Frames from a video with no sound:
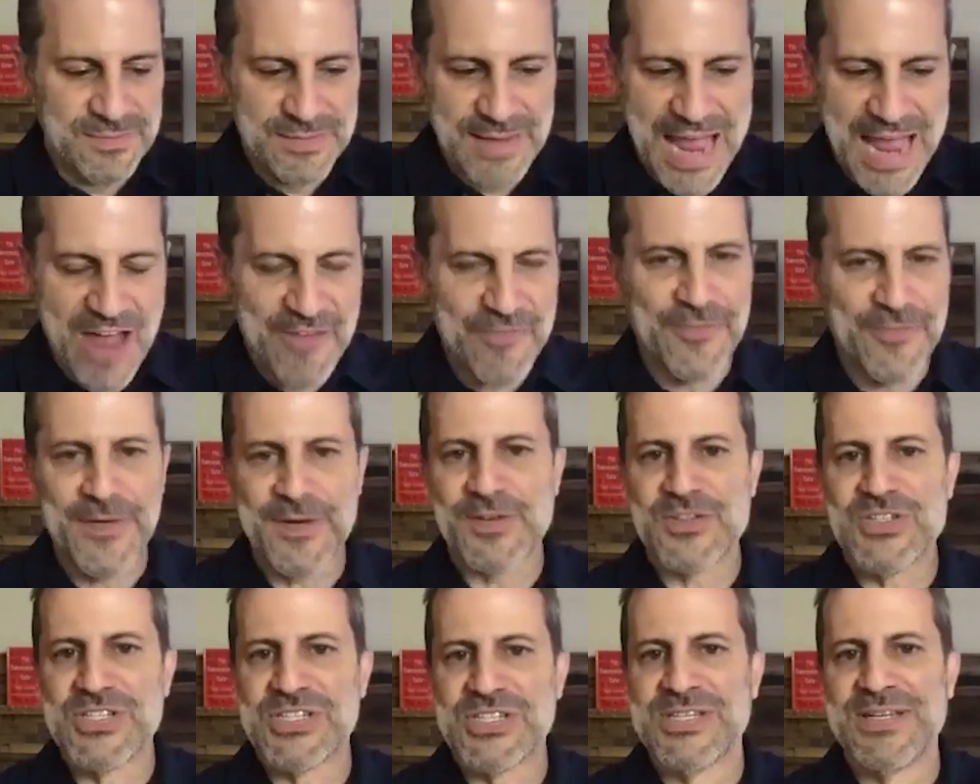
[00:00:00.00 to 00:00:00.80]

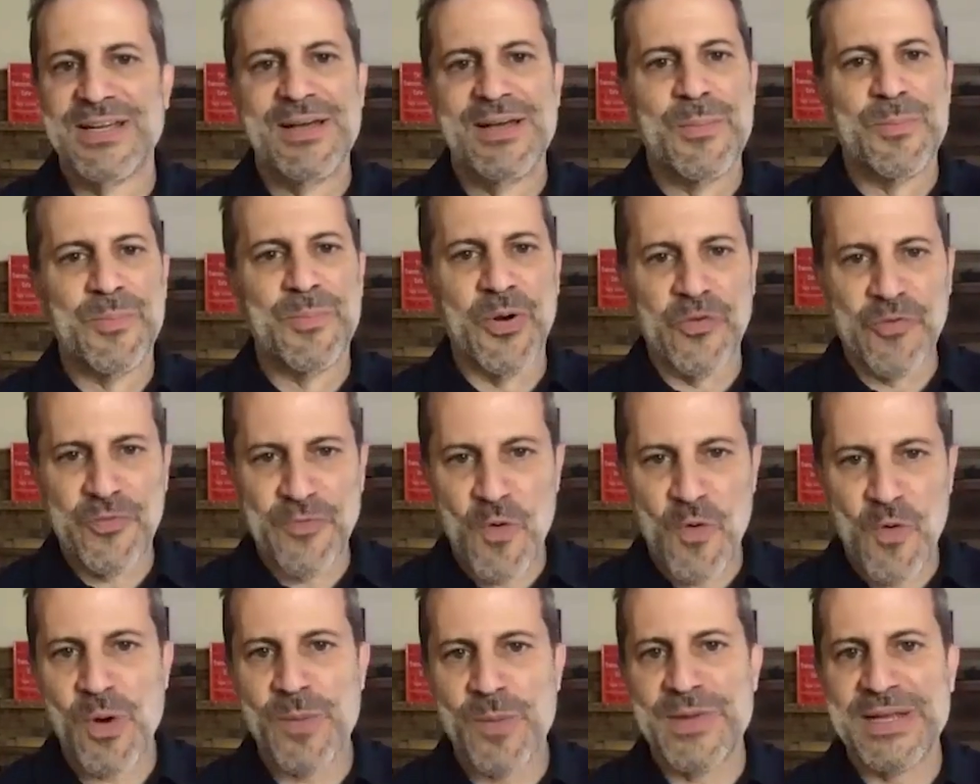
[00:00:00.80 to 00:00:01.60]
efforts,
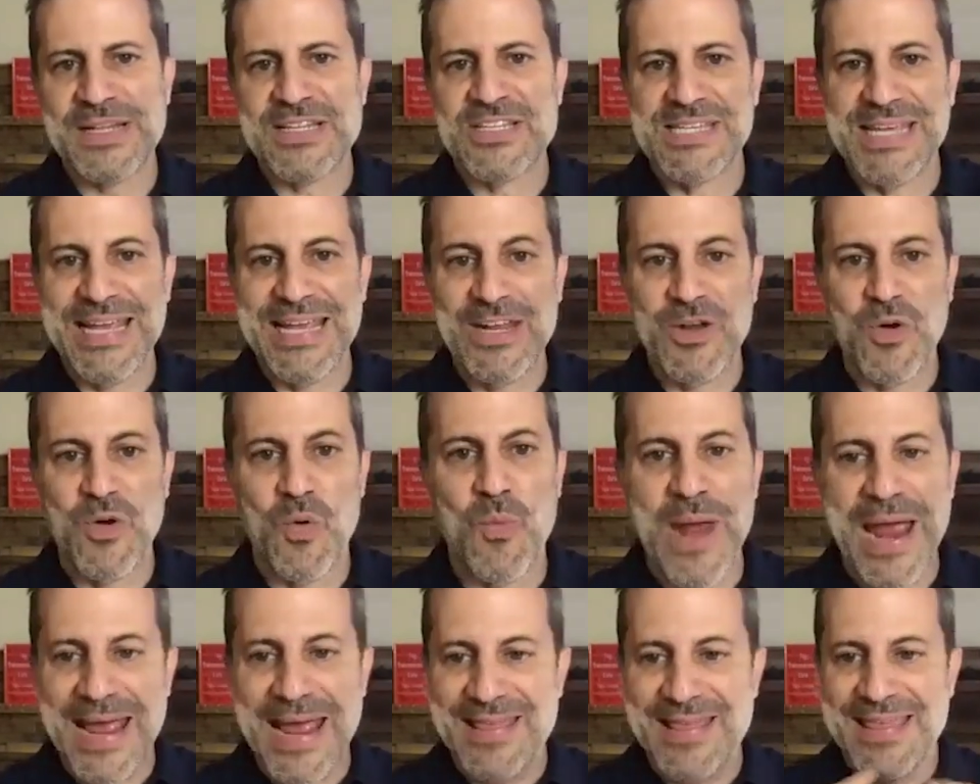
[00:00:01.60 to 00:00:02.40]
performance in a
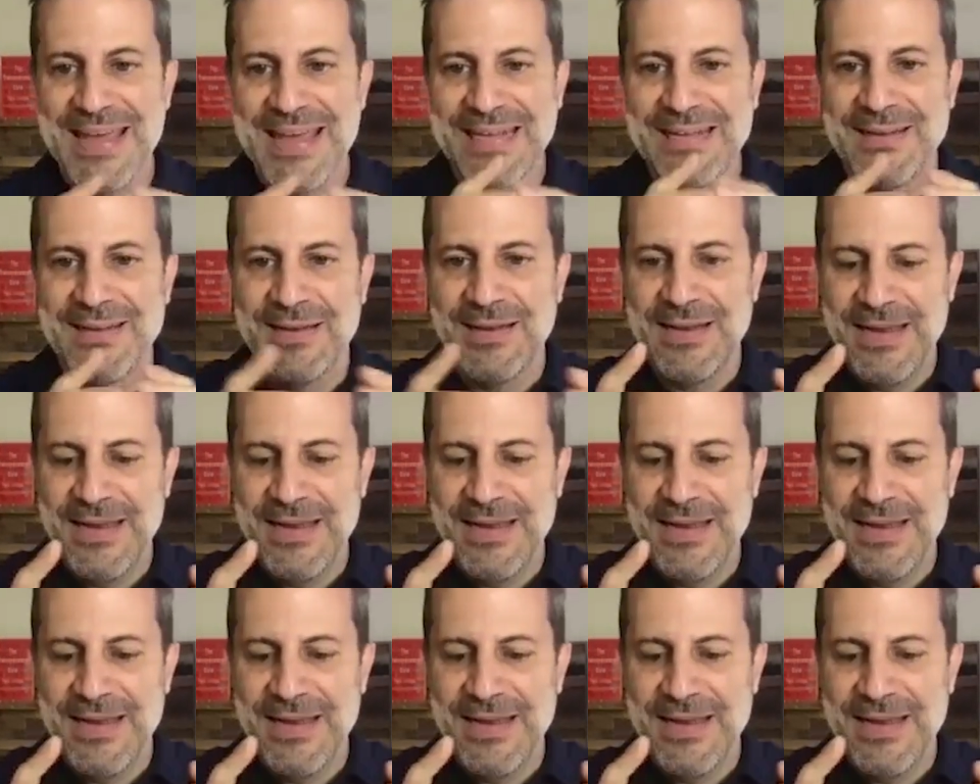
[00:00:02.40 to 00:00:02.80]
way that